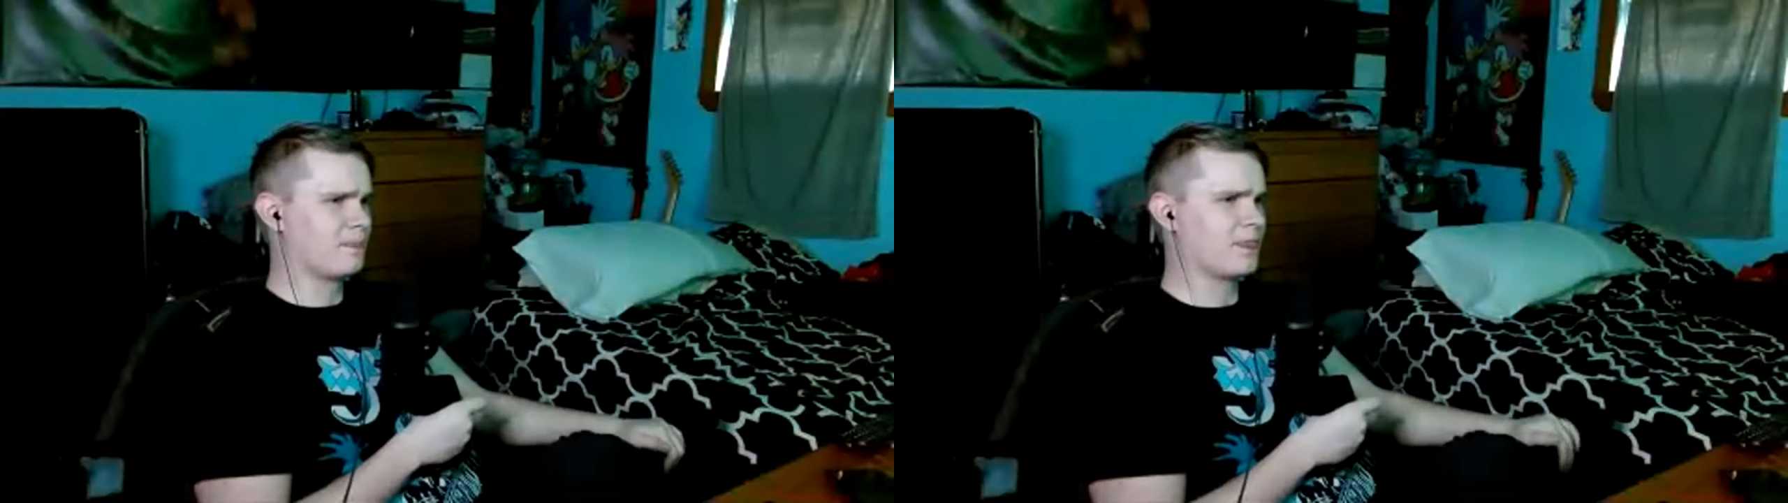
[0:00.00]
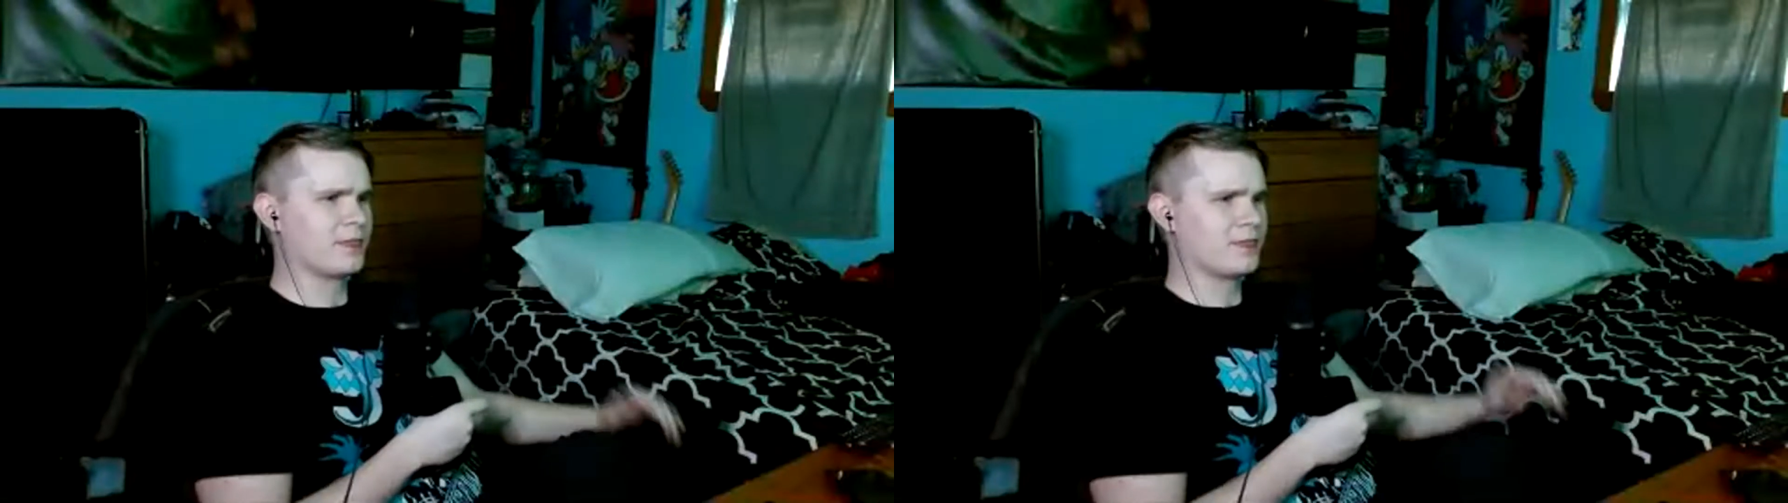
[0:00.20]

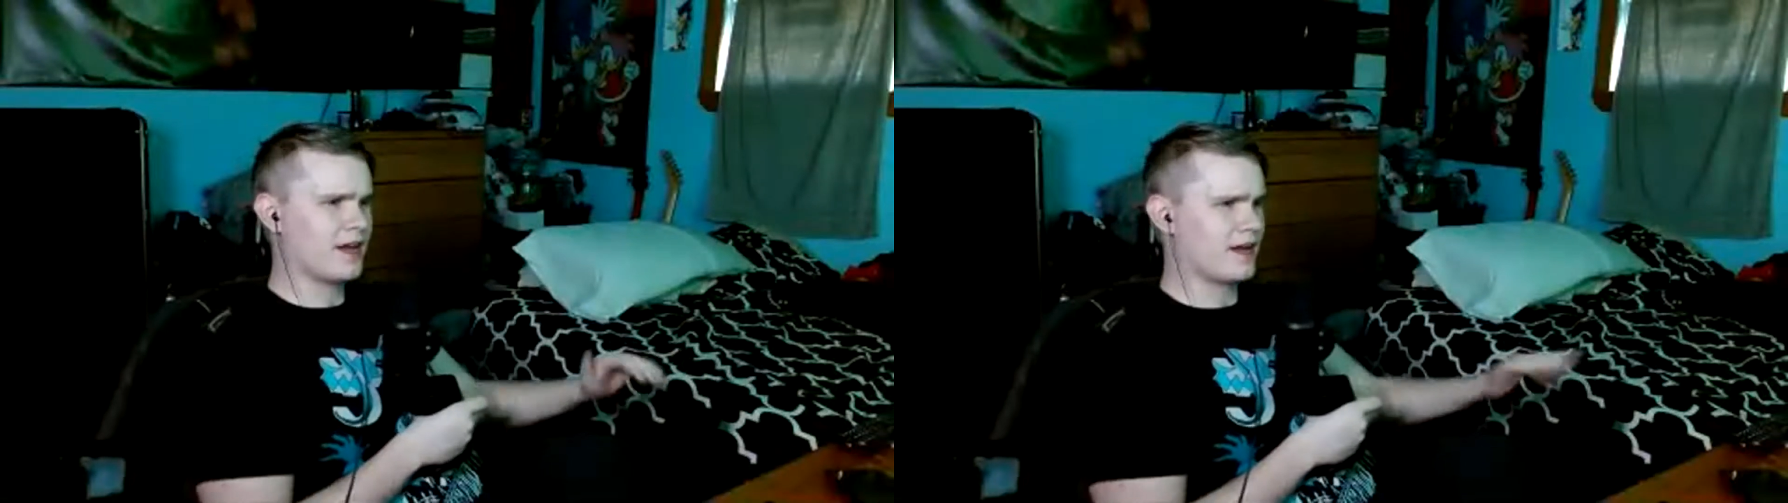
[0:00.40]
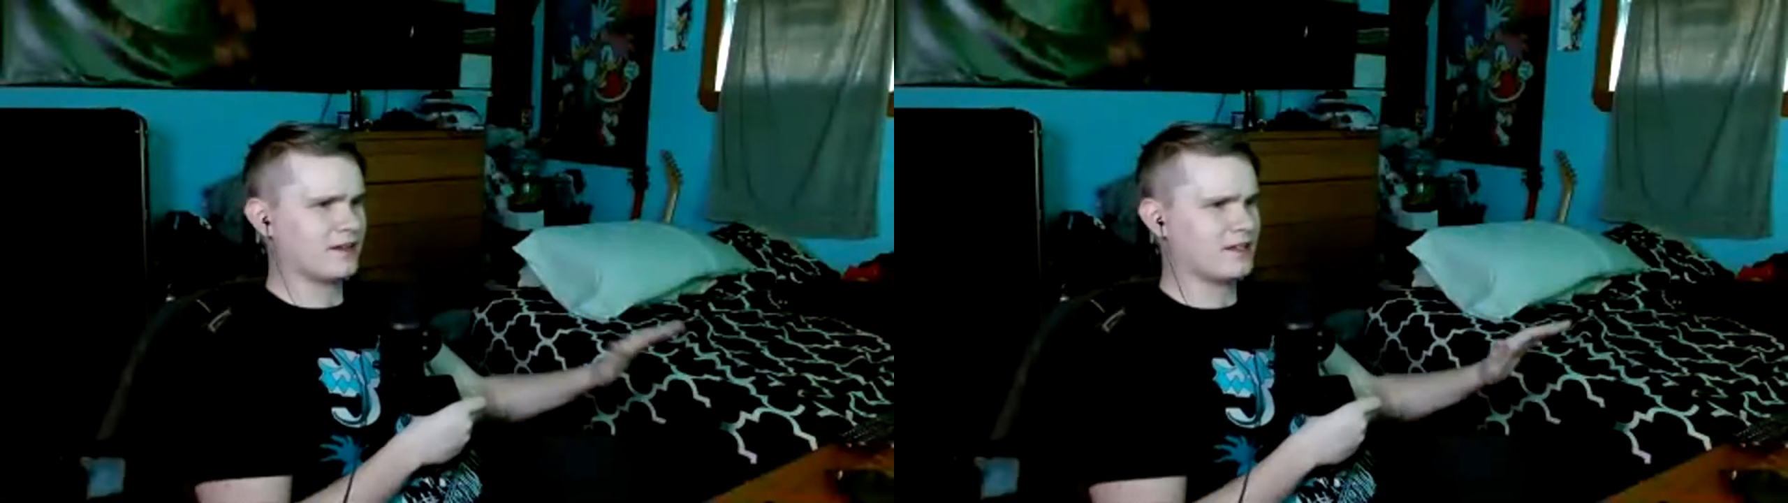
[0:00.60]

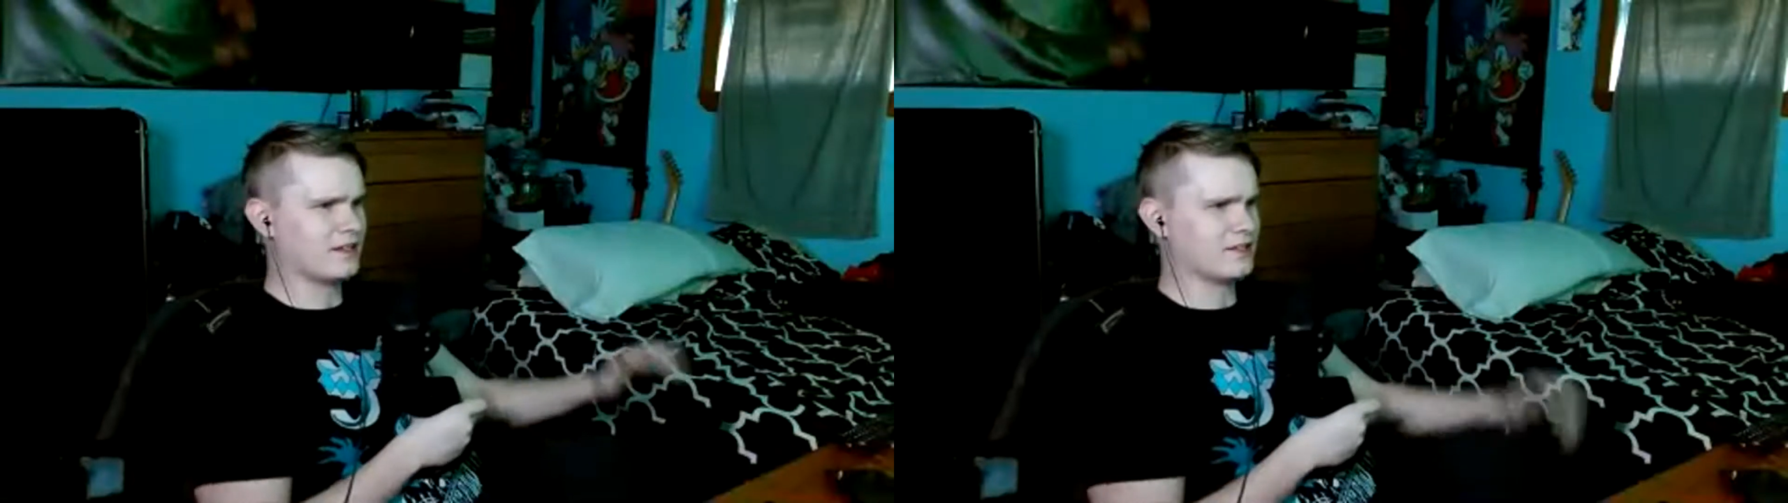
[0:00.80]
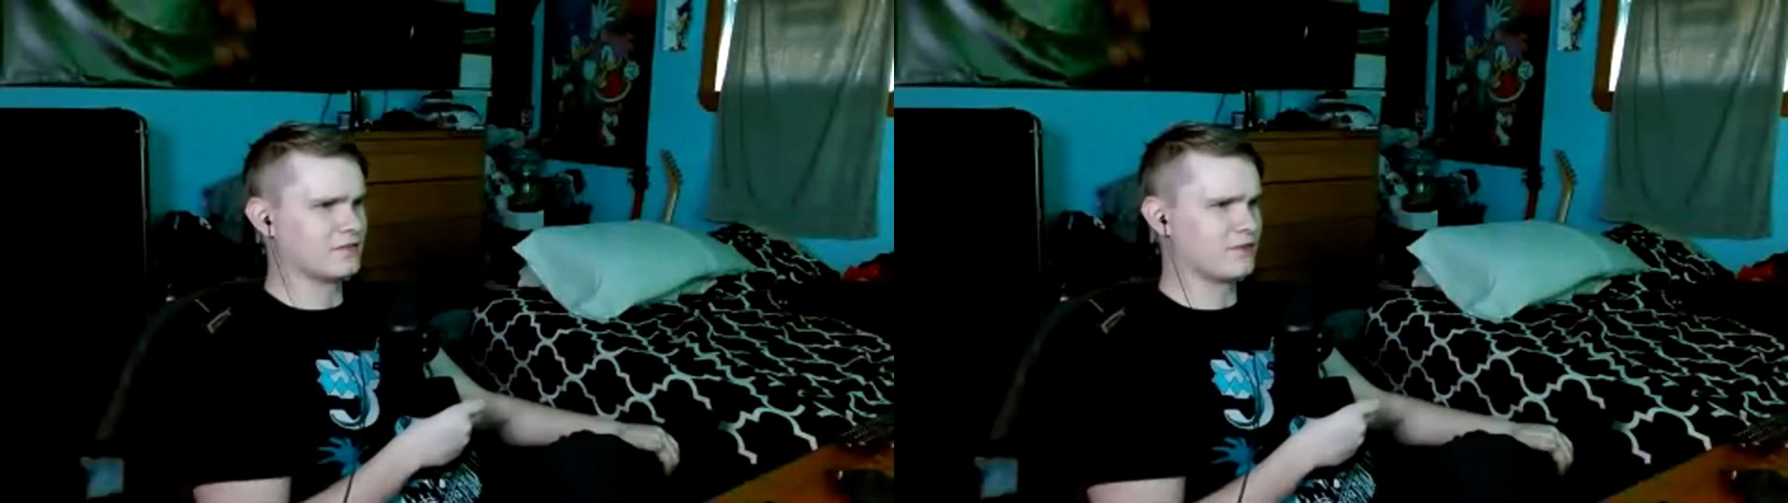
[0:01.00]
that
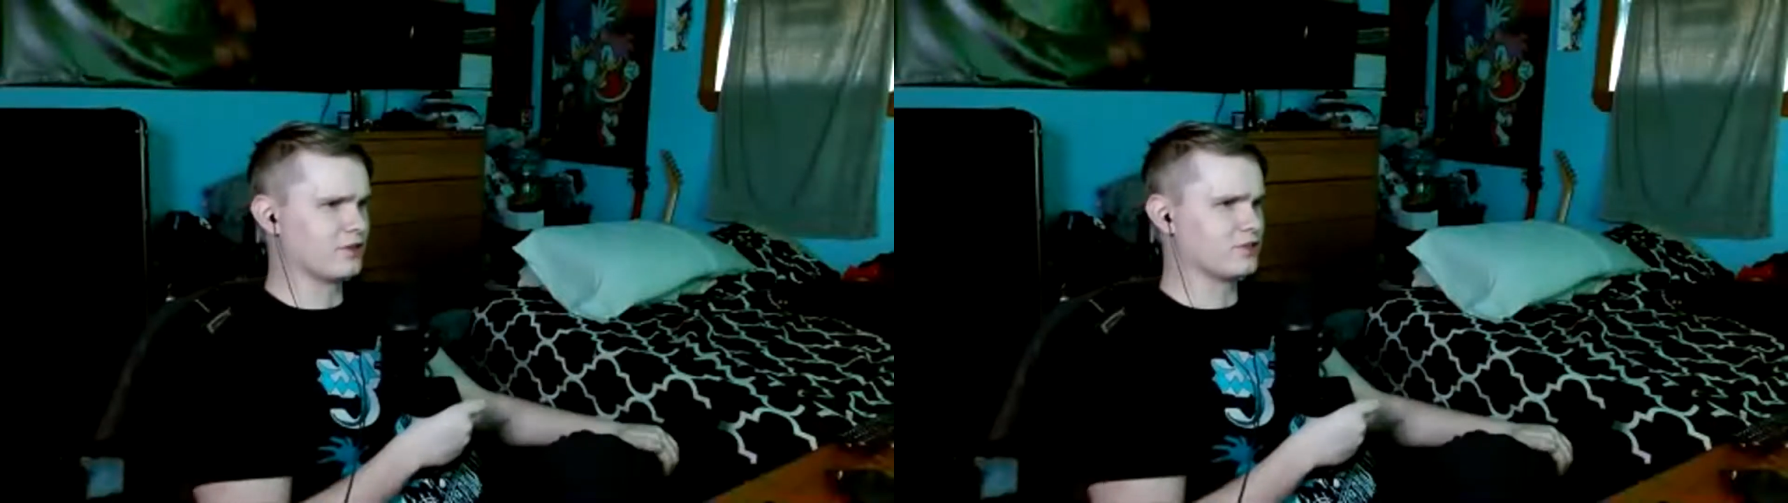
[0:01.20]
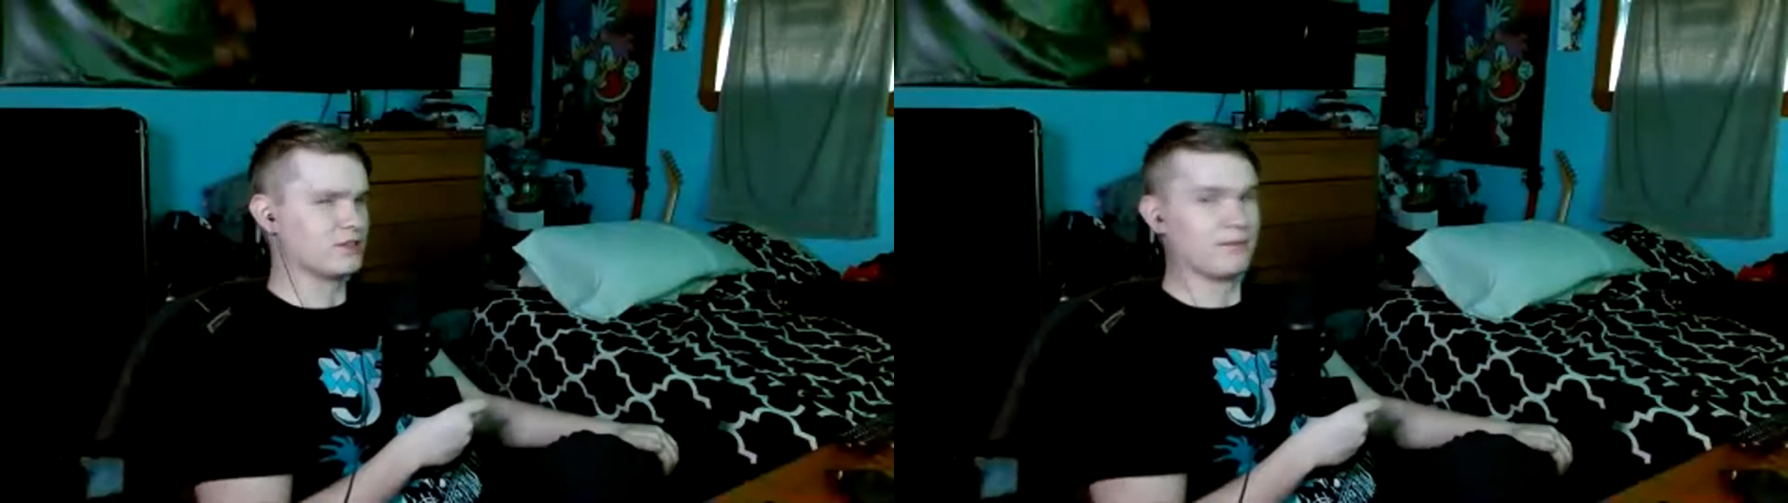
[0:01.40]
is
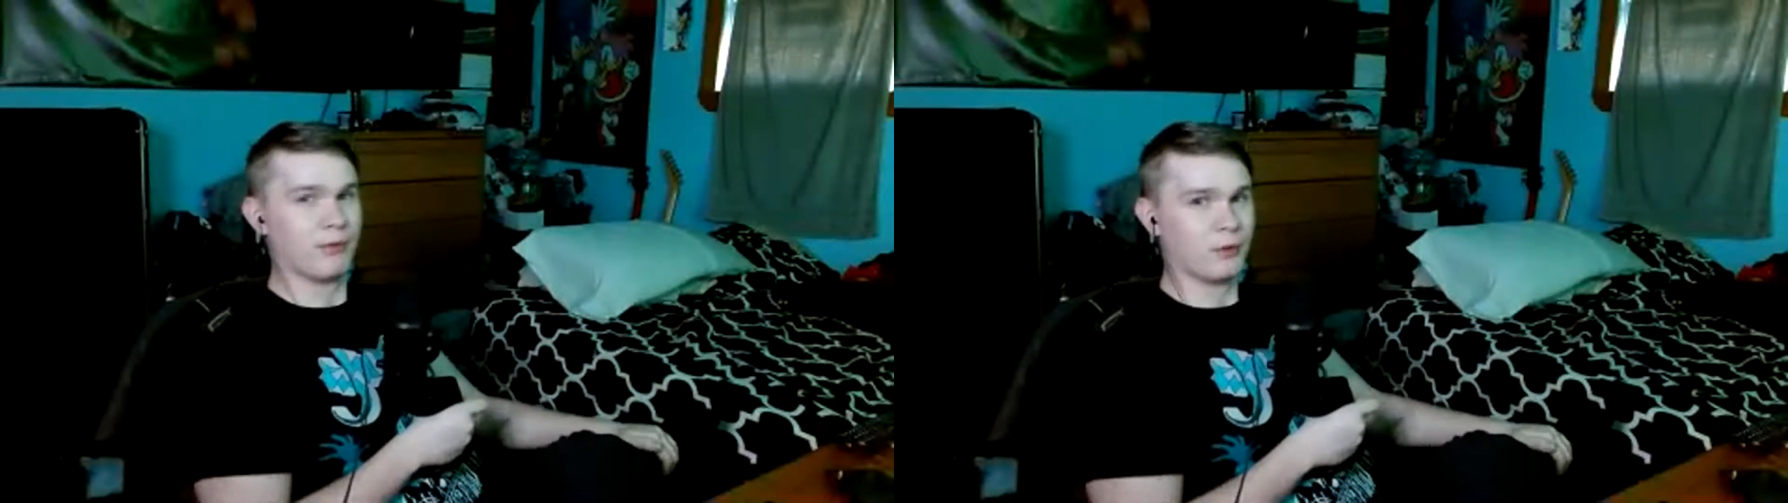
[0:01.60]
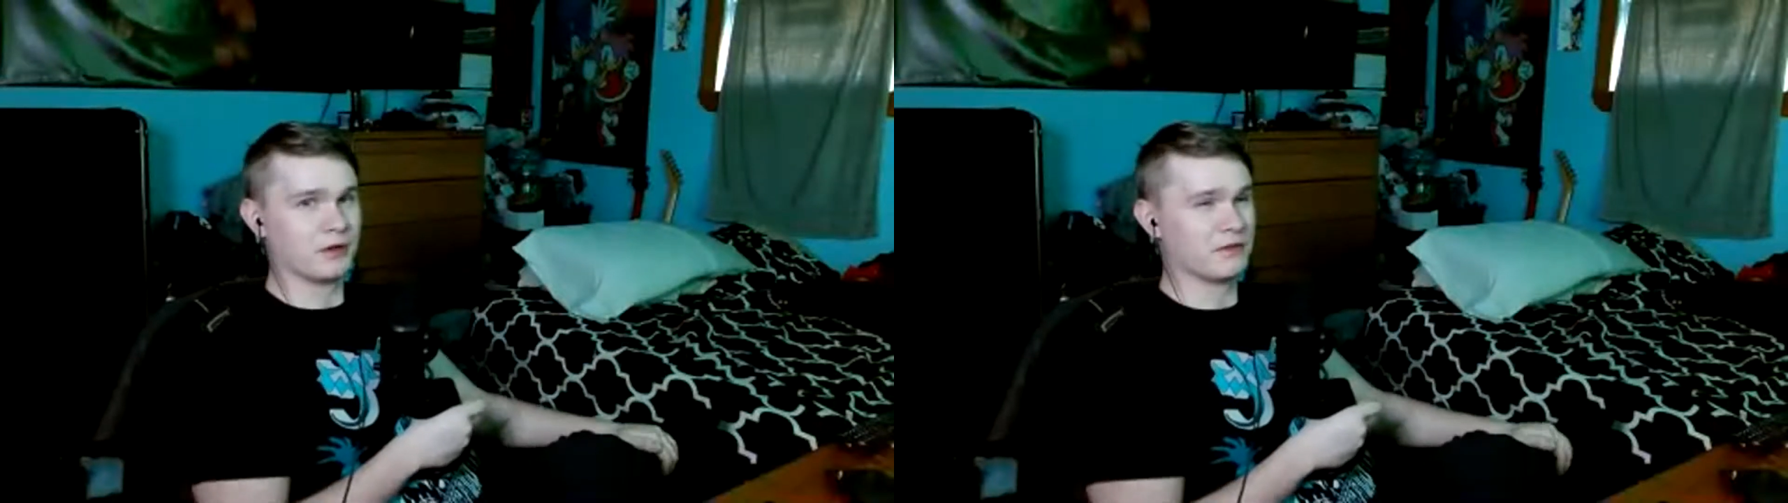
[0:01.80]
very
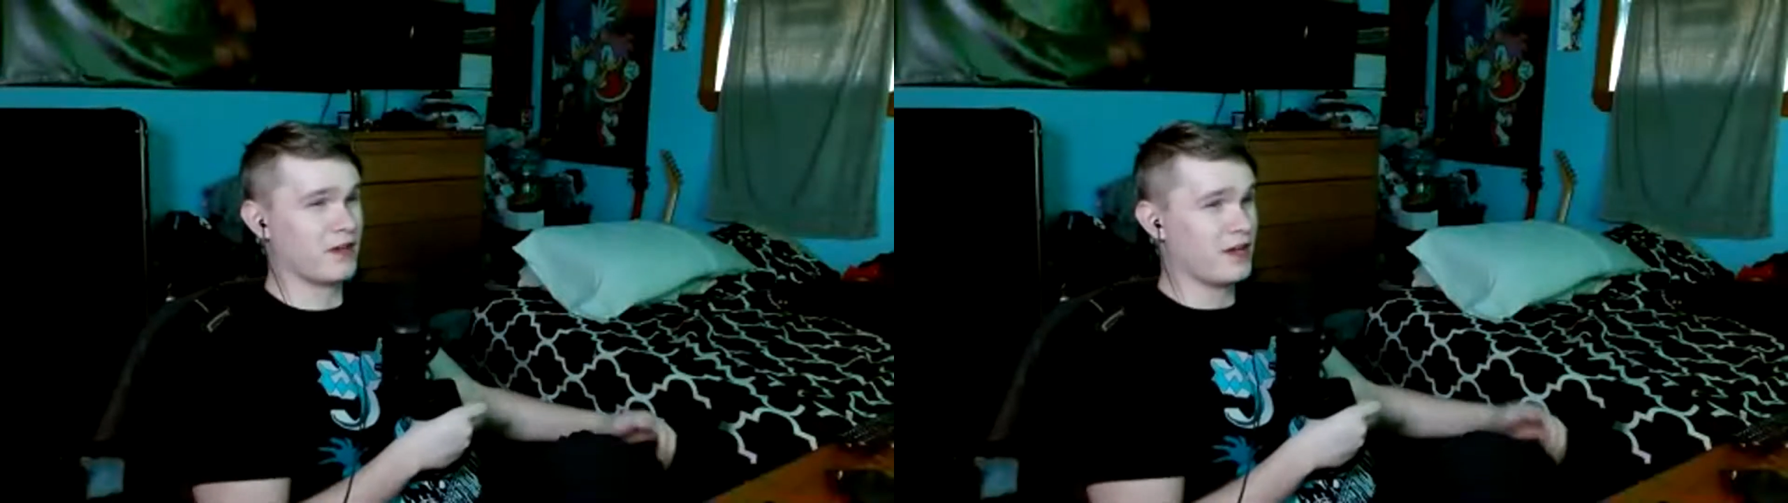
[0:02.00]
supportive